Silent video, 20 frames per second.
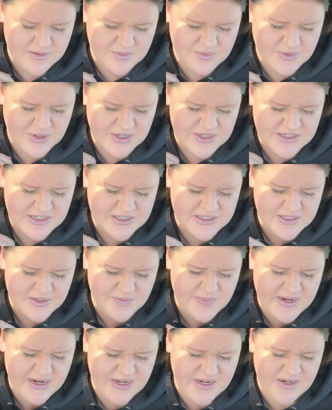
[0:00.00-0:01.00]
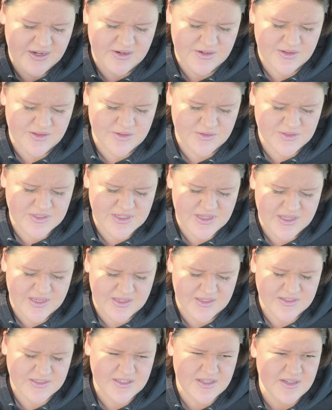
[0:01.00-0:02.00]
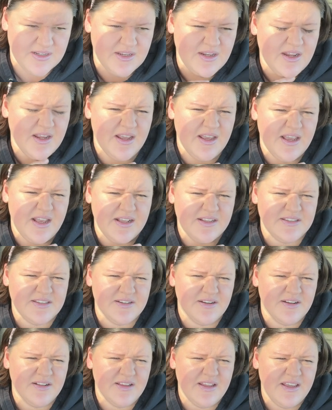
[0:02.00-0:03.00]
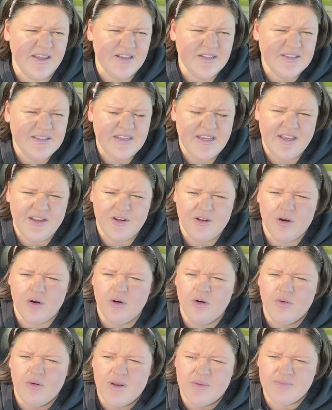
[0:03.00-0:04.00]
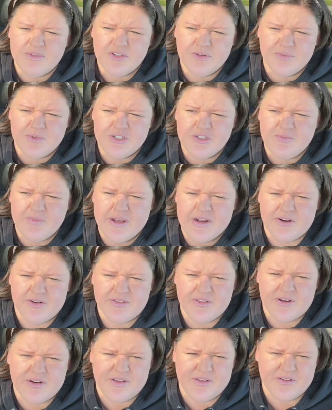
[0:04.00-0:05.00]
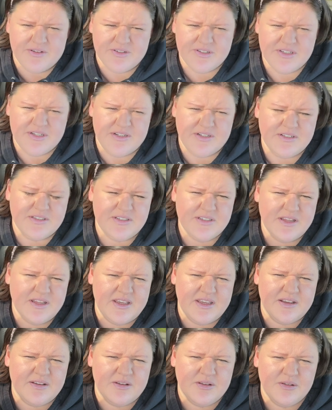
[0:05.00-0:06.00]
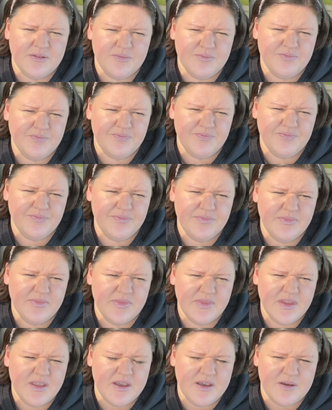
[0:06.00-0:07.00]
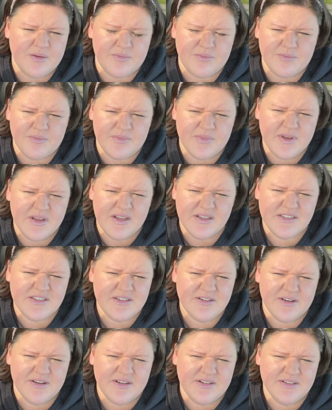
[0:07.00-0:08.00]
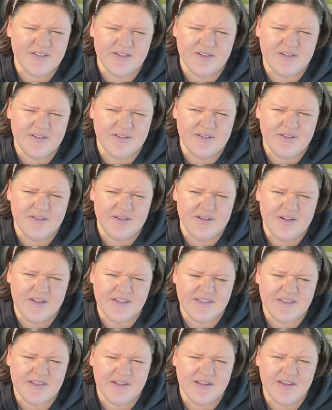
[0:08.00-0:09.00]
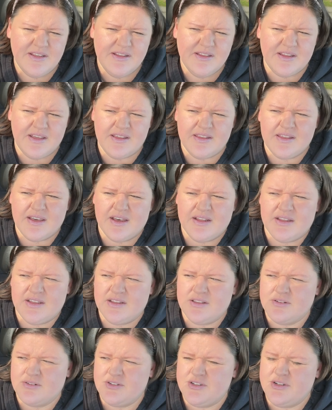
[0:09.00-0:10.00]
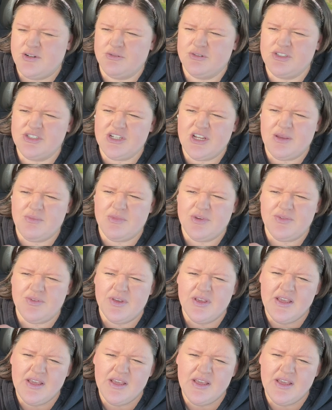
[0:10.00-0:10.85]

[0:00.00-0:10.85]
participating in those things. And it's not like saying, oh, I'm so much better than others. And it's like, um, it's not, it's nothing like that. Like there's no shame if,